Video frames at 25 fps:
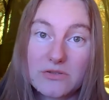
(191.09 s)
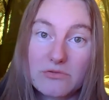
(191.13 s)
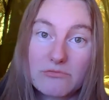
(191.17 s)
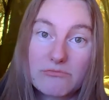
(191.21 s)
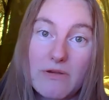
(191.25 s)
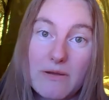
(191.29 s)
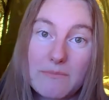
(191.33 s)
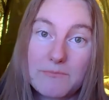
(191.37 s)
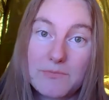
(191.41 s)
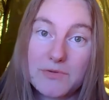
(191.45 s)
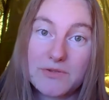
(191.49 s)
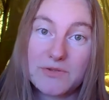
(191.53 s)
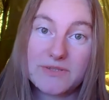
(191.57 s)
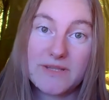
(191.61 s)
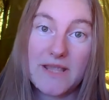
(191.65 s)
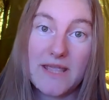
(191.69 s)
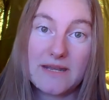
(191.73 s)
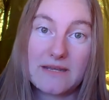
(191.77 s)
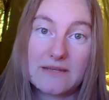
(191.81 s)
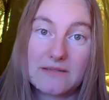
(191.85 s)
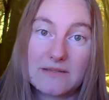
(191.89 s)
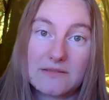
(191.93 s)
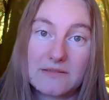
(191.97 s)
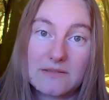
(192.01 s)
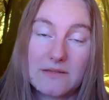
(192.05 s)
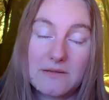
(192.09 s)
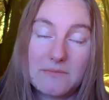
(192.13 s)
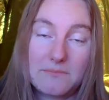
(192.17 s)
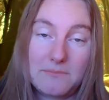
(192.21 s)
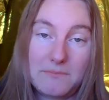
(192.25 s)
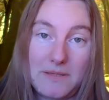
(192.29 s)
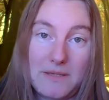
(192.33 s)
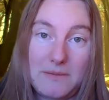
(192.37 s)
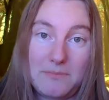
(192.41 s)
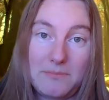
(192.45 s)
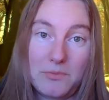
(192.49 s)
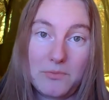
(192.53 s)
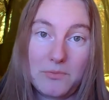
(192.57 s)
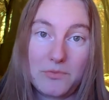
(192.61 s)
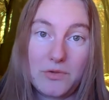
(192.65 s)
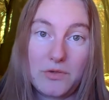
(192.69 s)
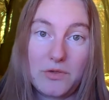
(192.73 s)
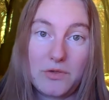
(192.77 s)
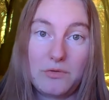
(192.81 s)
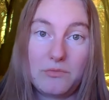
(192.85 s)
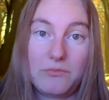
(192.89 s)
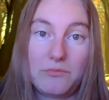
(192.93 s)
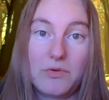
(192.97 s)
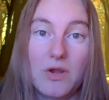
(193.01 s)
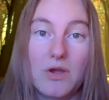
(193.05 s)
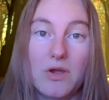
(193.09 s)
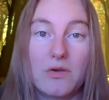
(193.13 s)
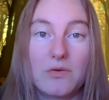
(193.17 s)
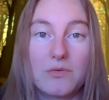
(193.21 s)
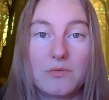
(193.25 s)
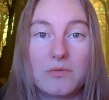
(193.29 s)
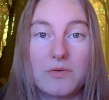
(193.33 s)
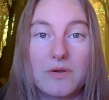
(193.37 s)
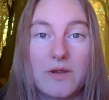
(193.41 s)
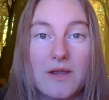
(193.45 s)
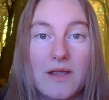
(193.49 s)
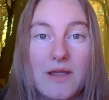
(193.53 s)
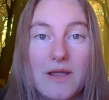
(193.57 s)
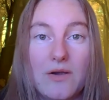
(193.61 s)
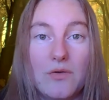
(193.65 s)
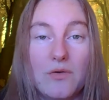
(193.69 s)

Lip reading: to represent people that you know